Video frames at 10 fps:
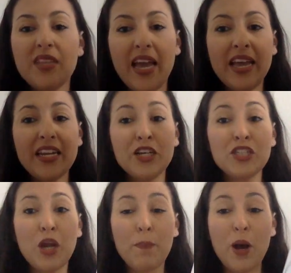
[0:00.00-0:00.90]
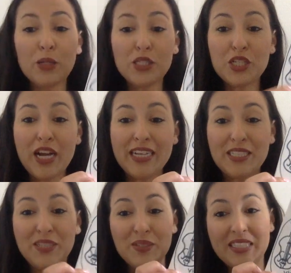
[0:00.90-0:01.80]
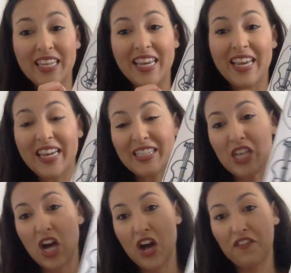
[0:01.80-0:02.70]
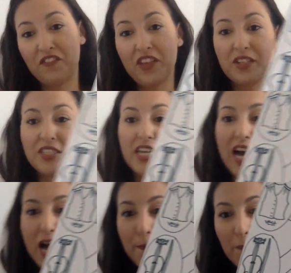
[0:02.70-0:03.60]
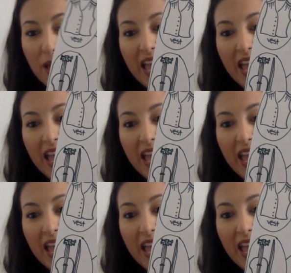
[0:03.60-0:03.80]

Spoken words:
And here's our poster. As you see, it's all filled up.